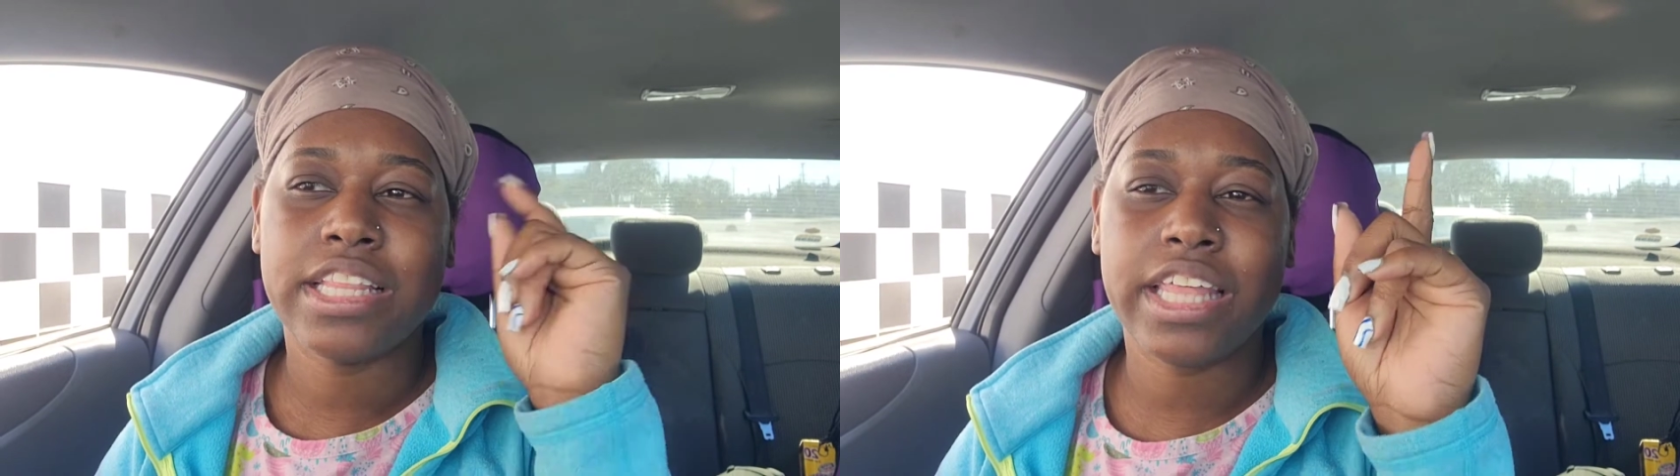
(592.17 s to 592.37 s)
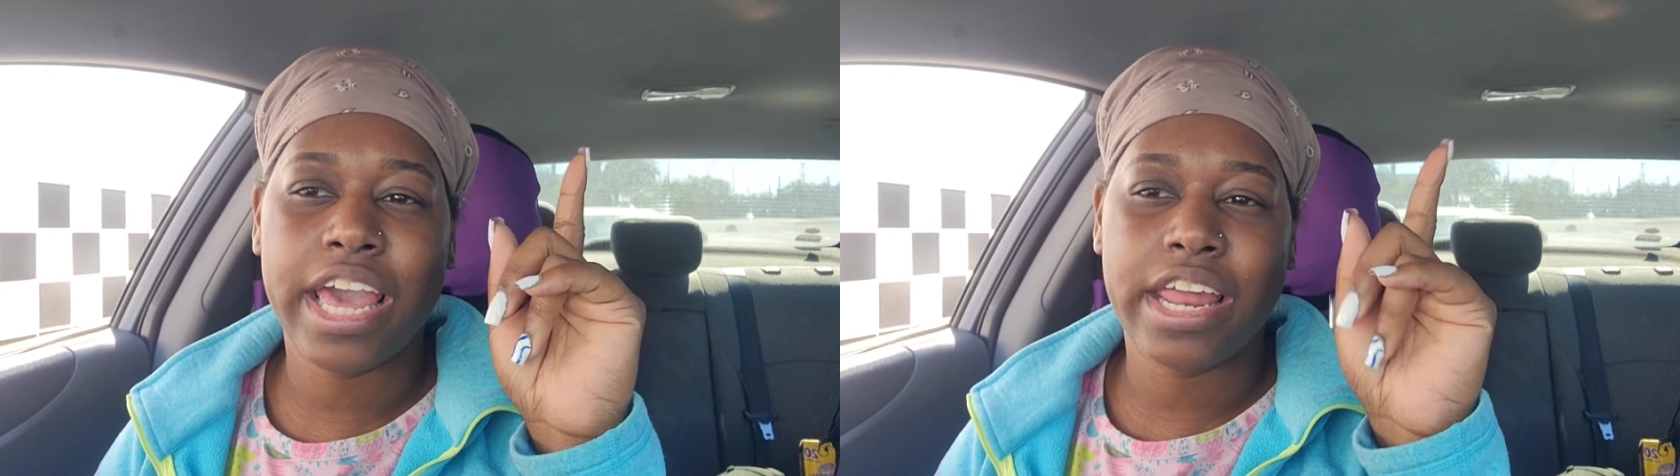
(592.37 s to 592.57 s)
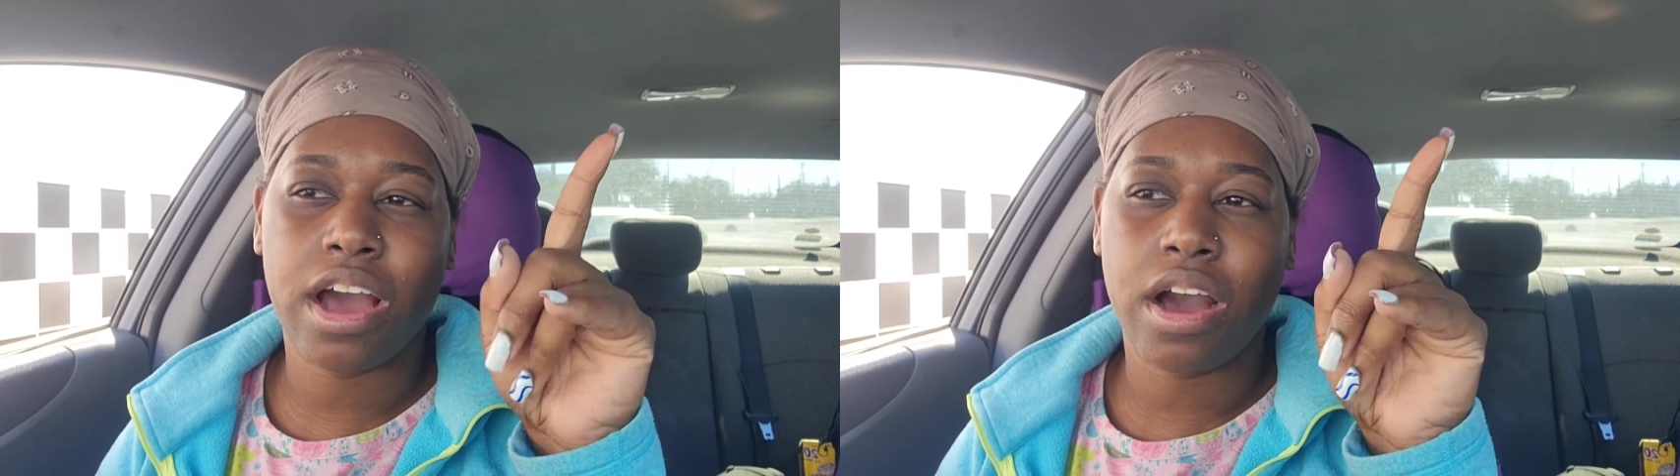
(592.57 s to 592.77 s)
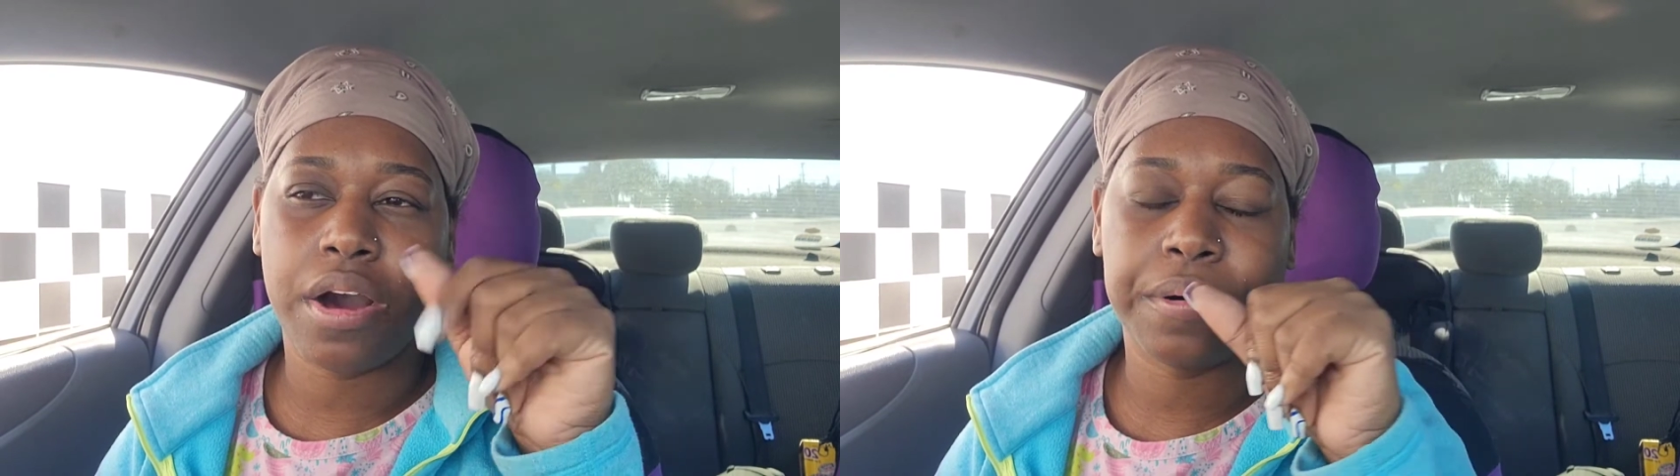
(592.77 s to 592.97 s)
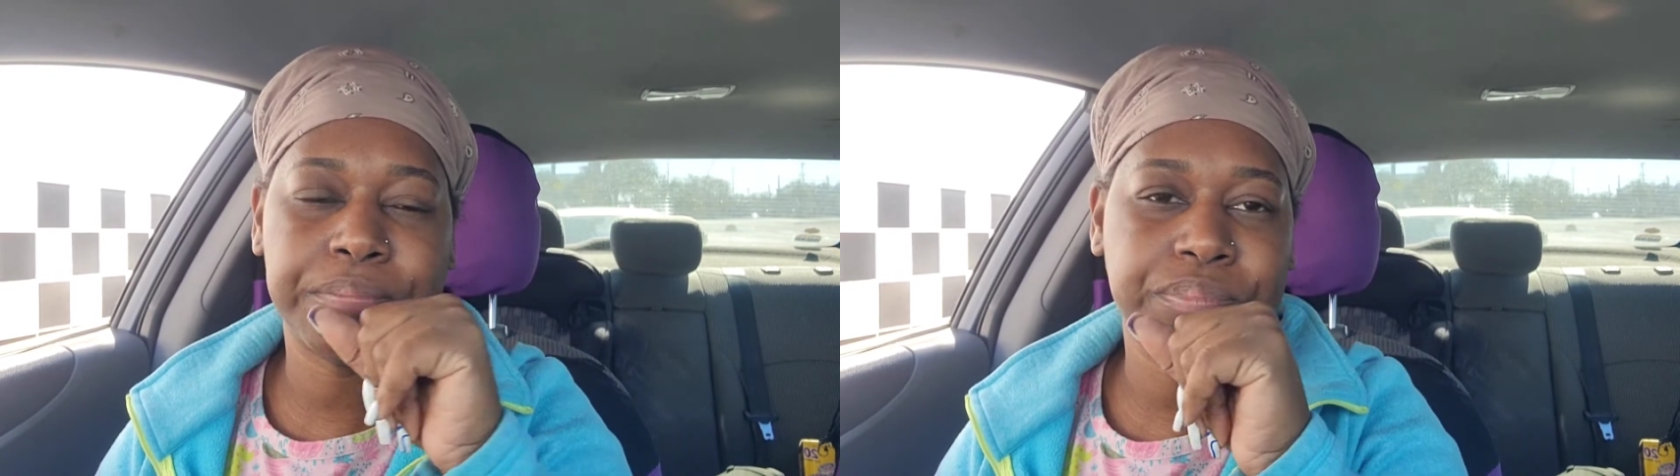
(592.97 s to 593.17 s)
that
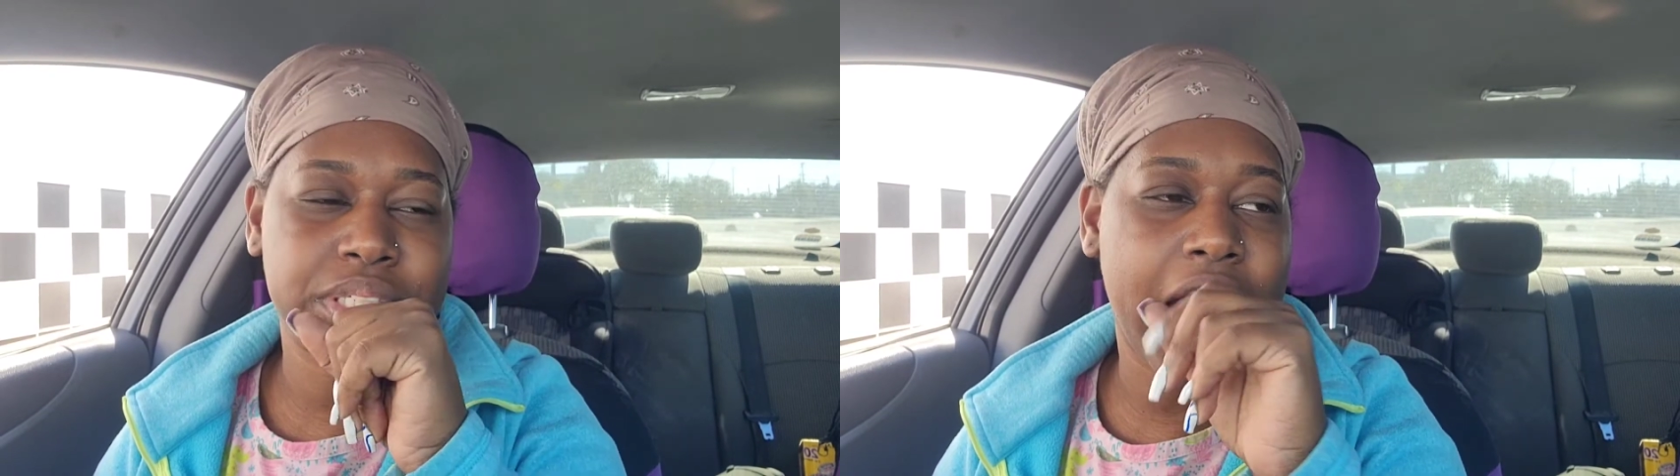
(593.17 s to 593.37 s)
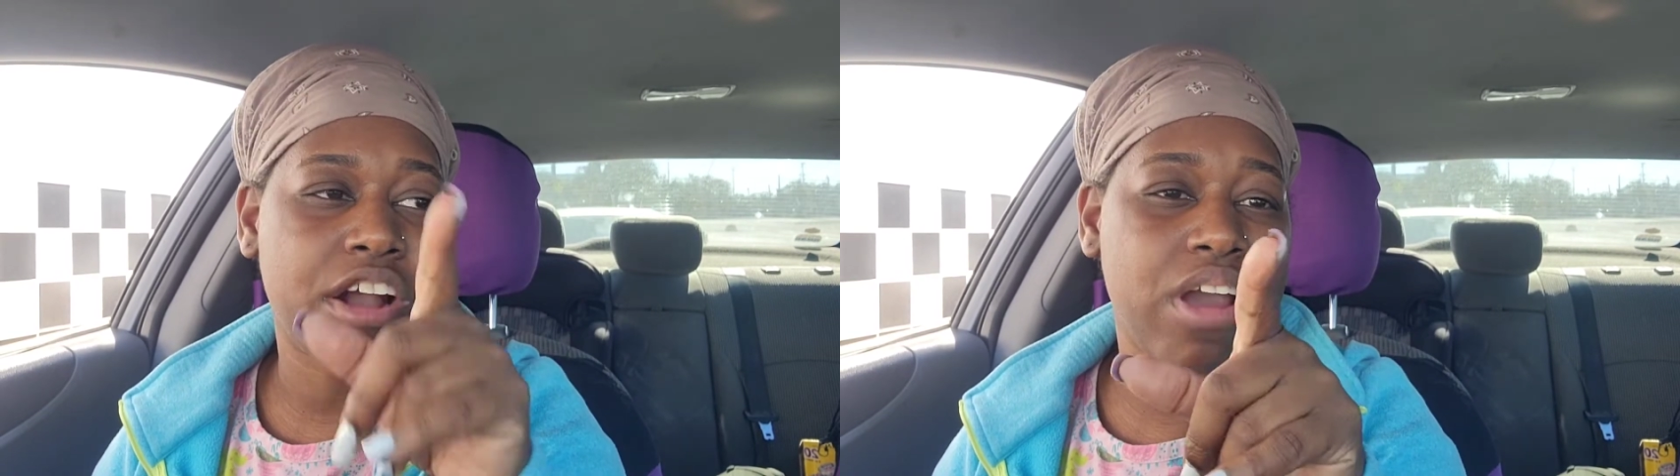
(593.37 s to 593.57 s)
um, I